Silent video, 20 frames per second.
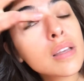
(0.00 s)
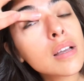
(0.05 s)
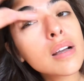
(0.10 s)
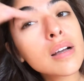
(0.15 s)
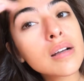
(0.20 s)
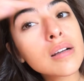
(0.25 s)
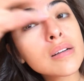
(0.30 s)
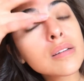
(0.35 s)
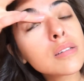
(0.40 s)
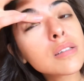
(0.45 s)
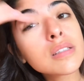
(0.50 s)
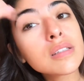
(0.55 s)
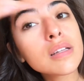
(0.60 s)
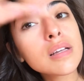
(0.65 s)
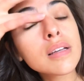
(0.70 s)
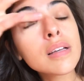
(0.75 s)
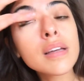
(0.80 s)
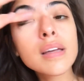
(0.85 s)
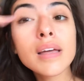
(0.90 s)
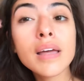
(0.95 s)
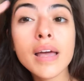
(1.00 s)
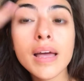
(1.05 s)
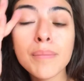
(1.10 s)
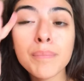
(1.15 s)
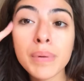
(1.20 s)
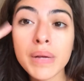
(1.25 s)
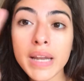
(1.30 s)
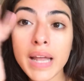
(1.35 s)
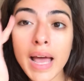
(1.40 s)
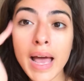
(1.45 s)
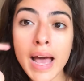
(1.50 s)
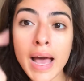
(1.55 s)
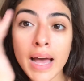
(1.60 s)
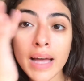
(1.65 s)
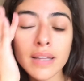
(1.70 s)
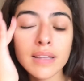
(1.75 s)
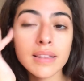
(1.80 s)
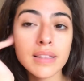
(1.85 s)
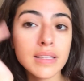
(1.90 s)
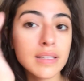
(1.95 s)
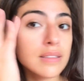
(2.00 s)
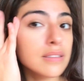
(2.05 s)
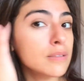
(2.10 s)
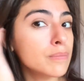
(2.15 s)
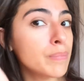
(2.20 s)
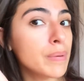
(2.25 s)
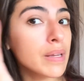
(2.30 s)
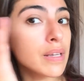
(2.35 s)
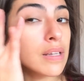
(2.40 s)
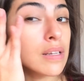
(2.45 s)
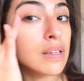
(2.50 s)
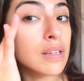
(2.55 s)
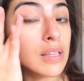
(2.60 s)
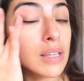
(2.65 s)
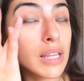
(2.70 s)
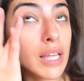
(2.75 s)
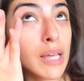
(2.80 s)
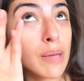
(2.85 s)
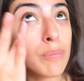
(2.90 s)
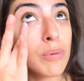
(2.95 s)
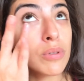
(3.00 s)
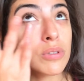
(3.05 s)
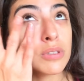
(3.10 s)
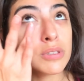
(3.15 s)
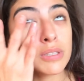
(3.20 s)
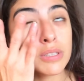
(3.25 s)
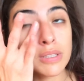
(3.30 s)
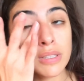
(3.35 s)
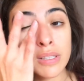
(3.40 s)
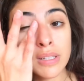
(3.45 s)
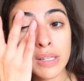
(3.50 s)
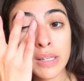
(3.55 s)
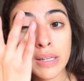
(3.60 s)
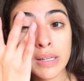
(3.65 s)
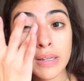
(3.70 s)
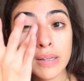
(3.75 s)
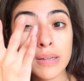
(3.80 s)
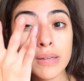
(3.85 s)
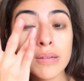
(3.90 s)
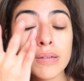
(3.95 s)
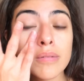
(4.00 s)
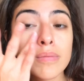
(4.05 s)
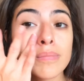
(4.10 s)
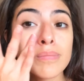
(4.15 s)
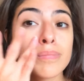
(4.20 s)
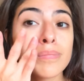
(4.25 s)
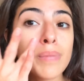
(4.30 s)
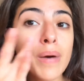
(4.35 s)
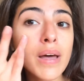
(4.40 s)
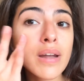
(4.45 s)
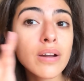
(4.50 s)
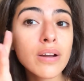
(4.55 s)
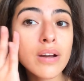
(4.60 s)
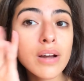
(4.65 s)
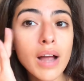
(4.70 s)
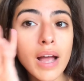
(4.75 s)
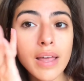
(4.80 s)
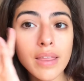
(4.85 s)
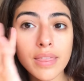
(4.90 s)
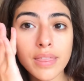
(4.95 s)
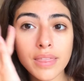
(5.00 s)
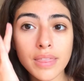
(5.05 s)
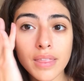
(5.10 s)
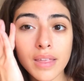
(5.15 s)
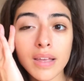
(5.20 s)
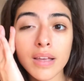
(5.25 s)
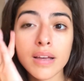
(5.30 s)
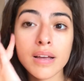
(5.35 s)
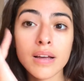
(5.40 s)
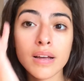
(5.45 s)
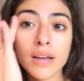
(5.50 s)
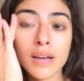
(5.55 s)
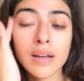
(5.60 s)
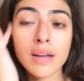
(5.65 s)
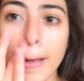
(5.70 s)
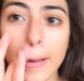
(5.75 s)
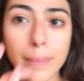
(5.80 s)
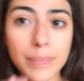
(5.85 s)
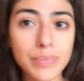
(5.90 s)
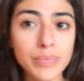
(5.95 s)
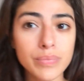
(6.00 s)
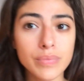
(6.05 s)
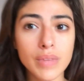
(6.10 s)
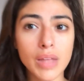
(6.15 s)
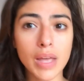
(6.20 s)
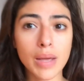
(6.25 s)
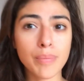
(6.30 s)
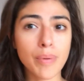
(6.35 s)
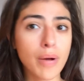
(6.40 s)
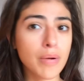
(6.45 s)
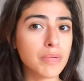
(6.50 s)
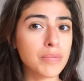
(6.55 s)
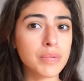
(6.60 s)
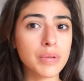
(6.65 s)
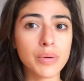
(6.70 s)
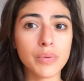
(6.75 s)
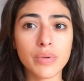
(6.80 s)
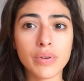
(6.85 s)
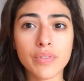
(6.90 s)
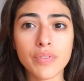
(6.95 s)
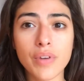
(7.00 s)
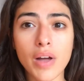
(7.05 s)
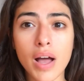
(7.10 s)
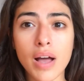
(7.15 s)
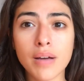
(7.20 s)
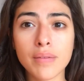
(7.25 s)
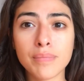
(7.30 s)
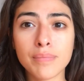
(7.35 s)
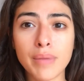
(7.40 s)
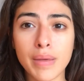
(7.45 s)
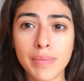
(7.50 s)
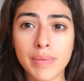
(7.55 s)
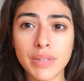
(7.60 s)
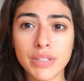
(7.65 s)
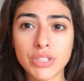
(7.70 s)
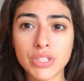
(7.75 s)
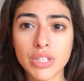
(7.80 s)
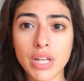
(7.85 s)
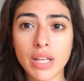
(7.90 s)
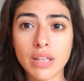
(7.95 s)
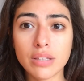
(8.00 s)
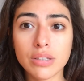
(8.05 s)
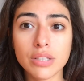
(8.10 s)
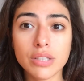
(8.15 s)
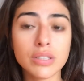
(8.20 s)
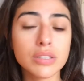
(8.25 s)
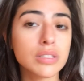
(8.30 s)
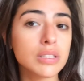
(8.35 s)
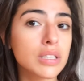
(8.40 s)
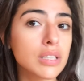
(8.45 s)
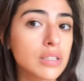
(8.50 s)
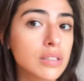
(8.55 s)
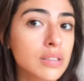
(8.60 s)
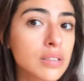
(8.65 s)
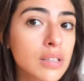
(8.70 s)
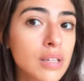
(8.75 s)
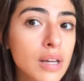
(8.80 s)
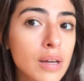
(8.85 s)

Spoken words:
But had these been labeled better, I think I probably would have got maybe shade 13.